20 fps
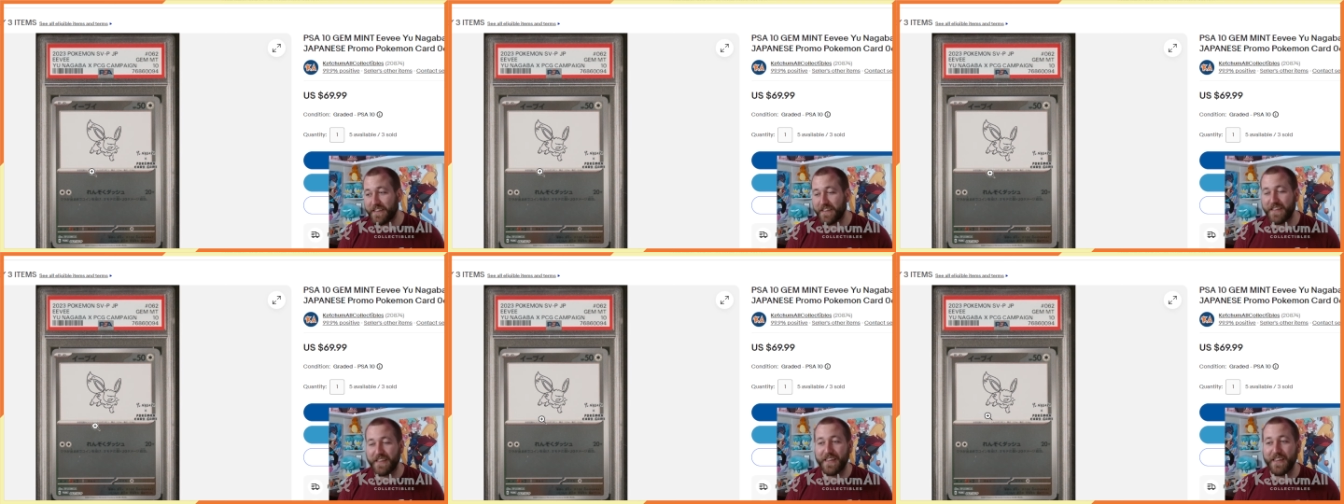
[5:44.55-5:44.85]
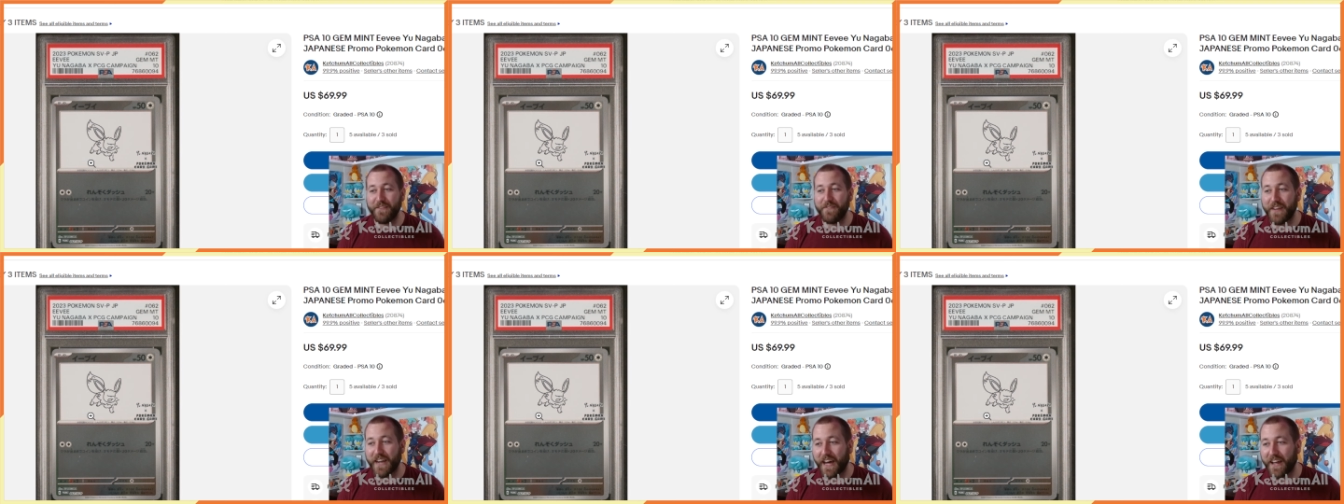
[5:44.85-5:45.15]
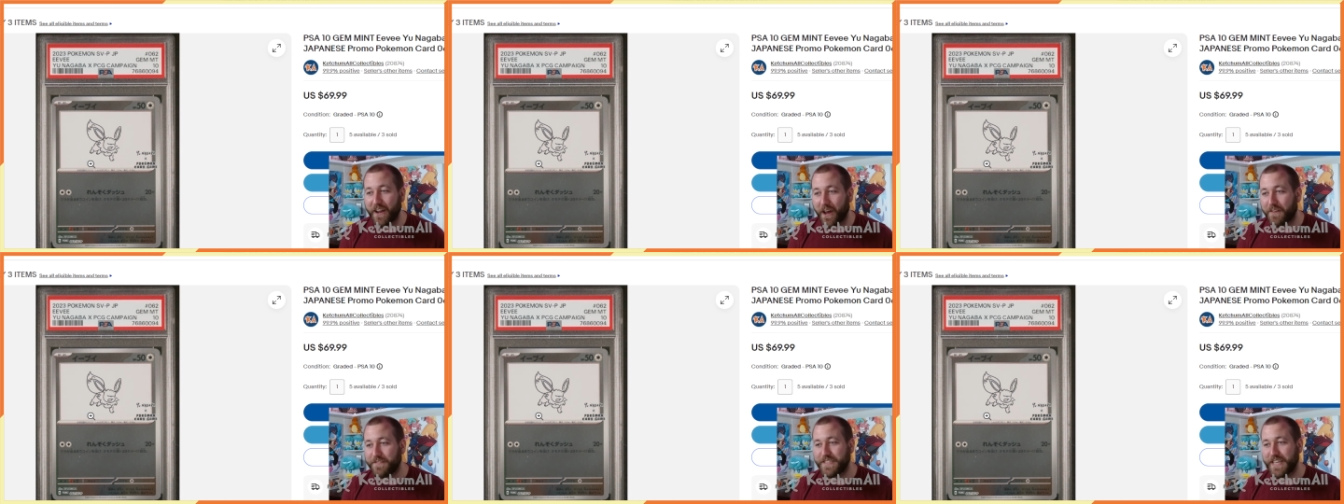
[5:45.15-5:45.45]
even
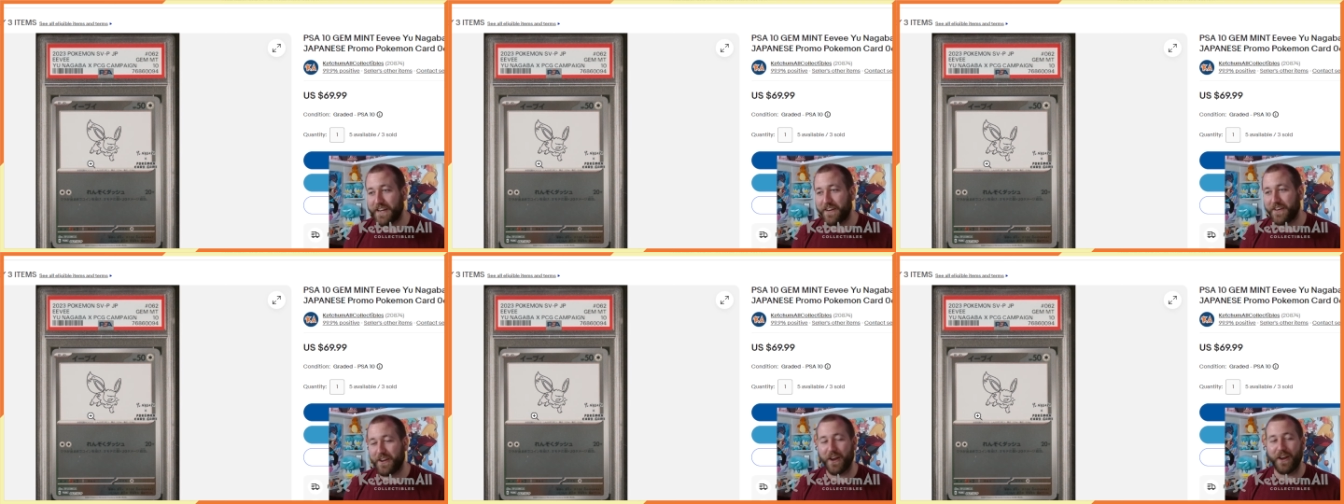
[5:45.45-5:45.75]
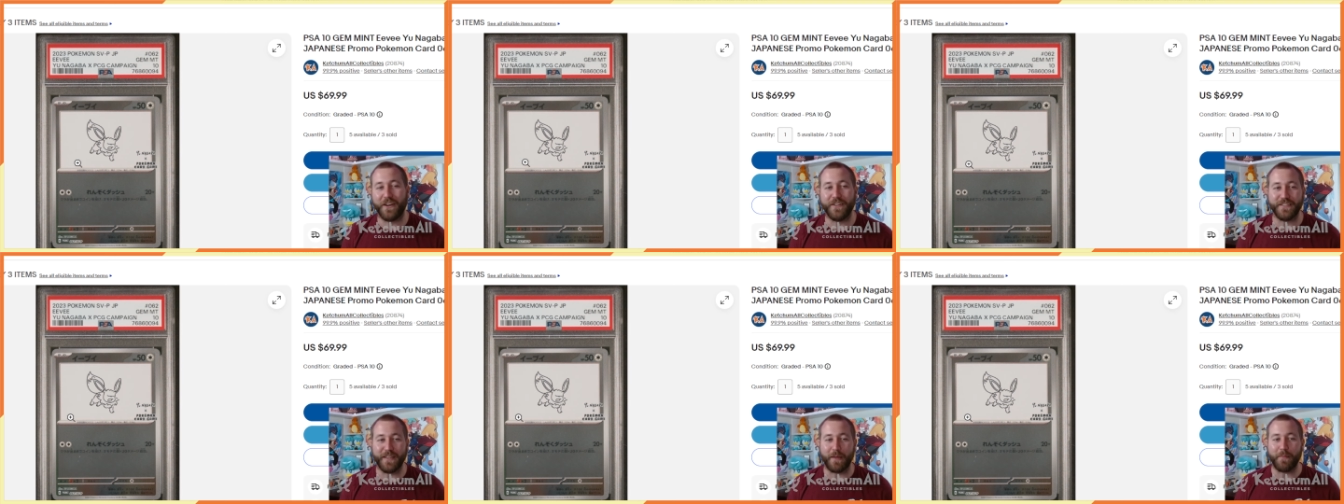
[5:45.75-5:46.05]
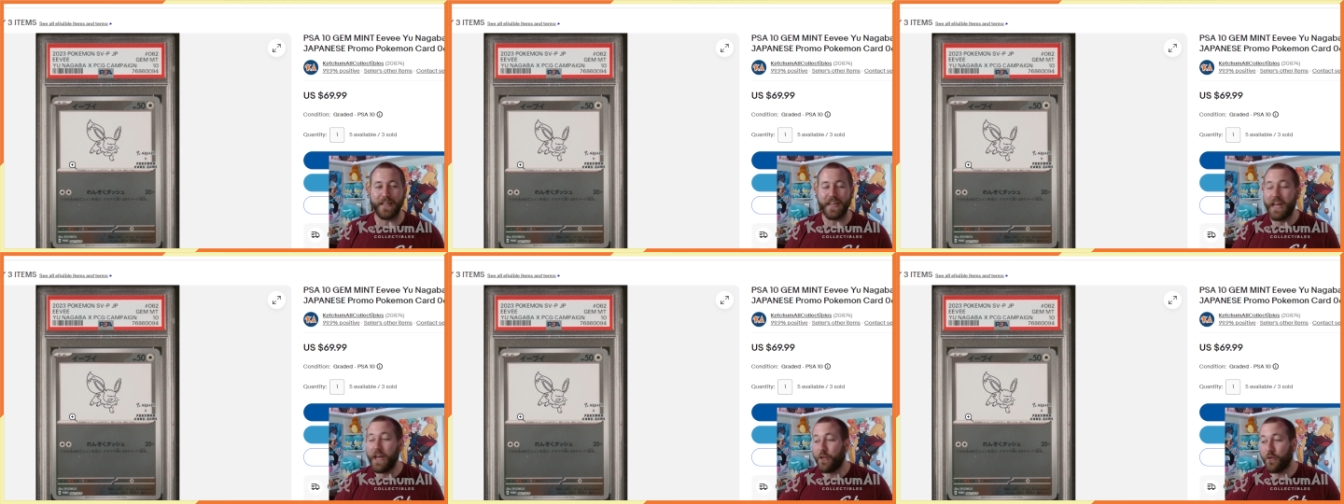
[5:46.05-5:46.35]
on off center cards. I
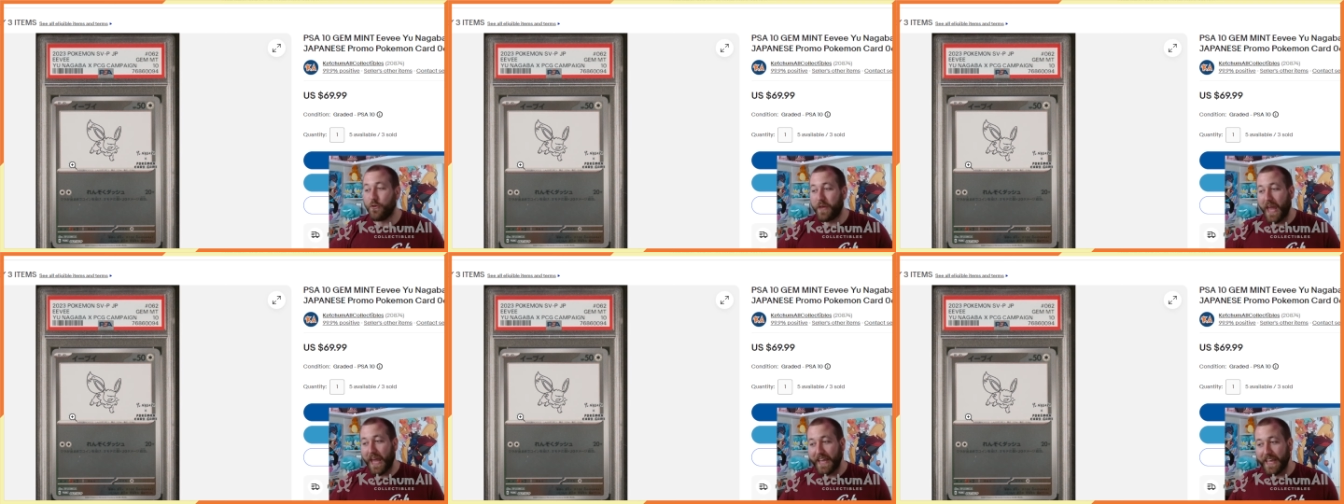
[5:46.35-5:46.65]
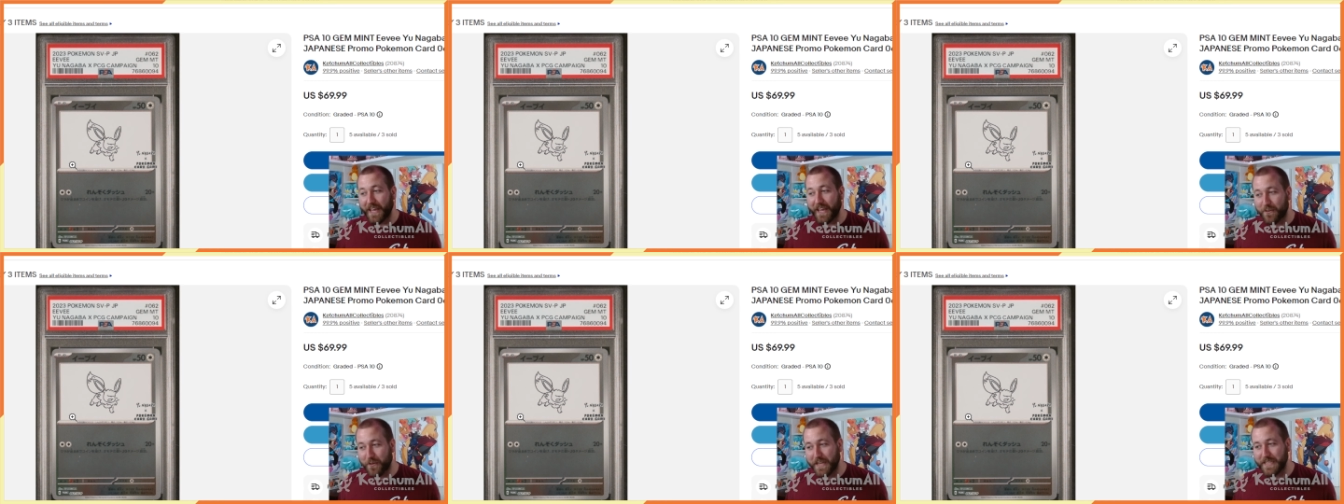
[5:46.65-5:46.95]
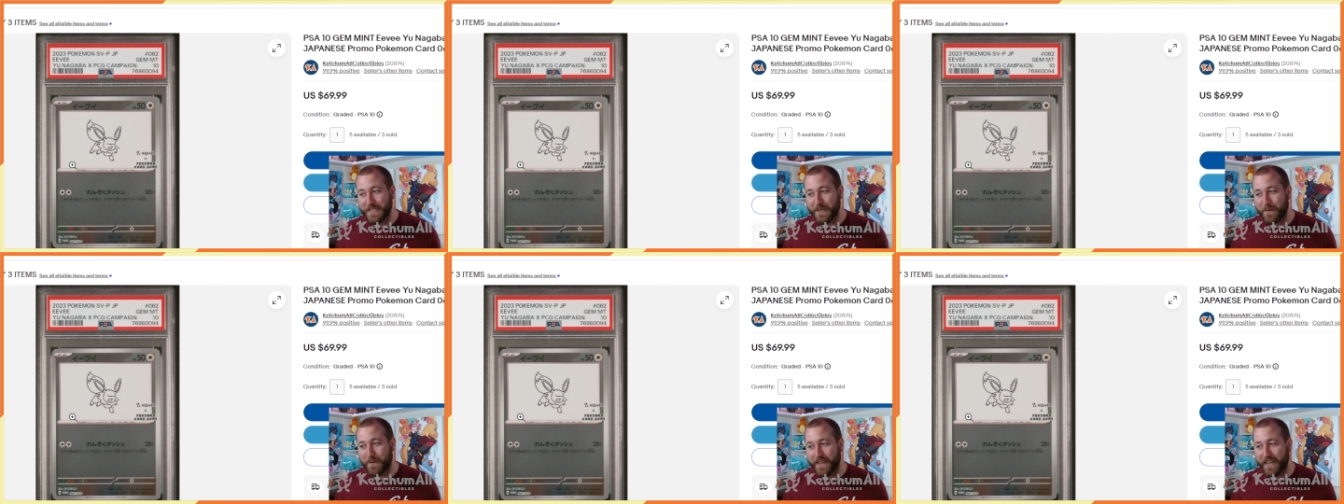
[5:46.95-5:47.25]
mean, you can't get
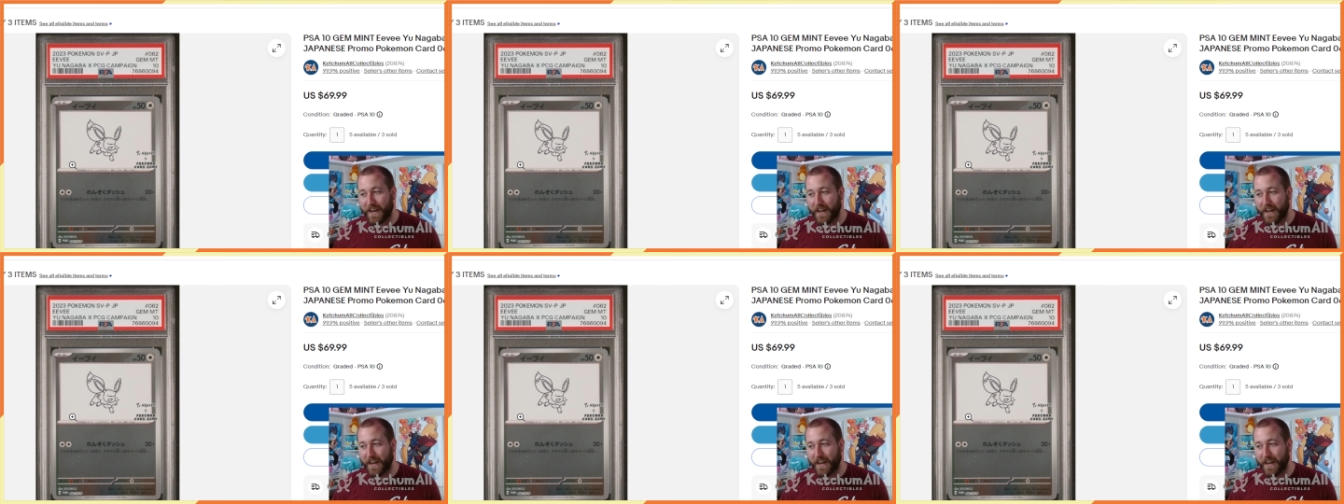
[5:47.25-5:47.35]
crazy with it.